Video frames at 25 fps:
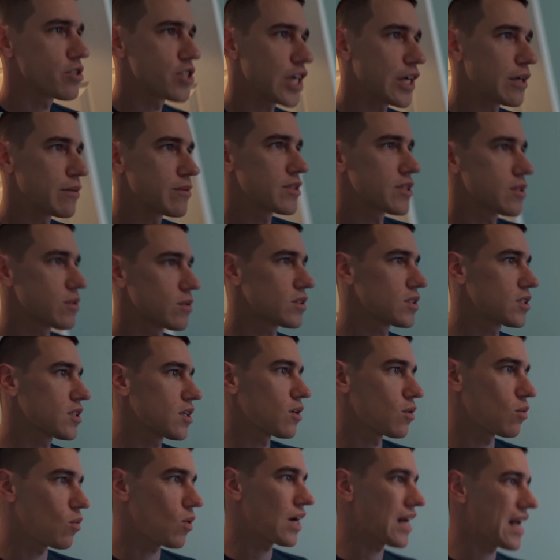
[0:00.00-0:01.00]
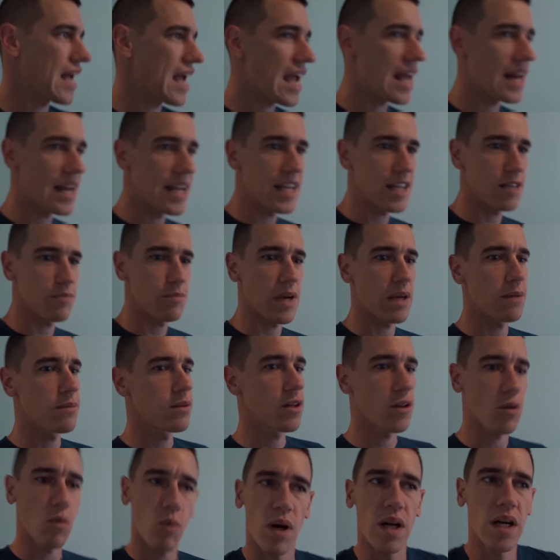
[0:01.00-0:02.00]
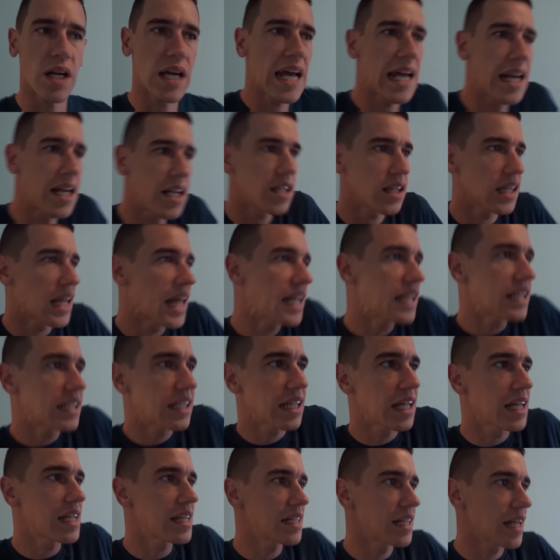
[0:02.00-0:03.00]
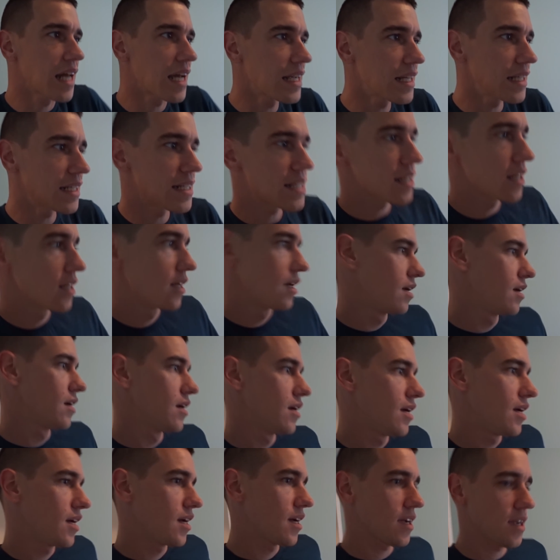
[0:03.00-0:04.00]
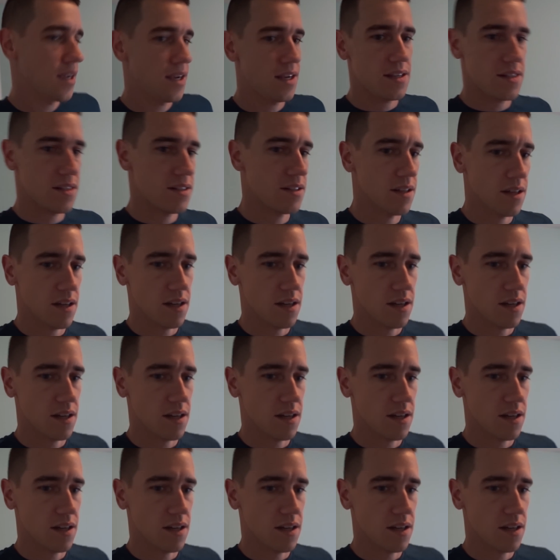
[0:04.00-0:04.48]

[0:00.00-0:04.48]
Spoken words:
James is going to want to edit, and maybe he'll want to edit late night. And